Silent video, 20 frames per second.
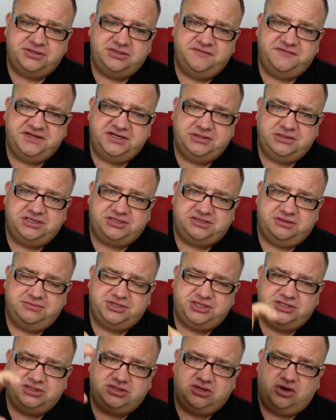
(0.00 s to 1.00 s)
The video
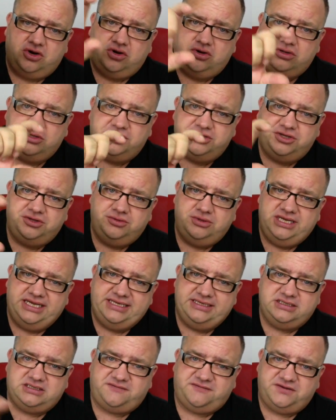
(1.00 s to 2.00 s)
description has got all the new
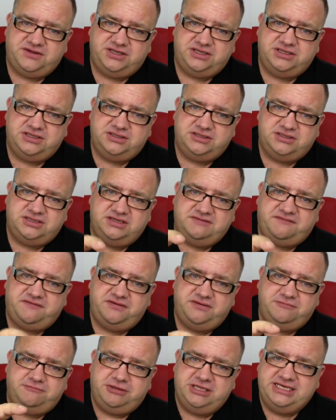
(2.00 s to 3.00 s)
links for the
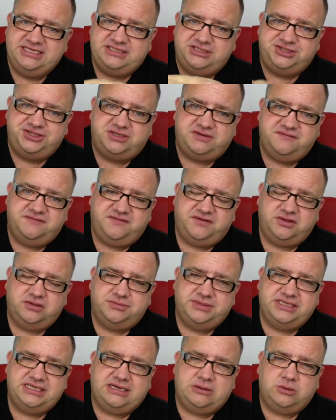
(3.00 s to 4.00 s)
different places you can follow
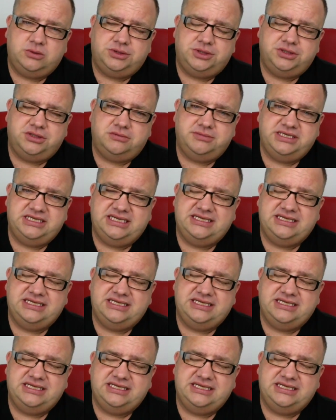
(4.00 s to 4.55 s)
me now. You know what I mean?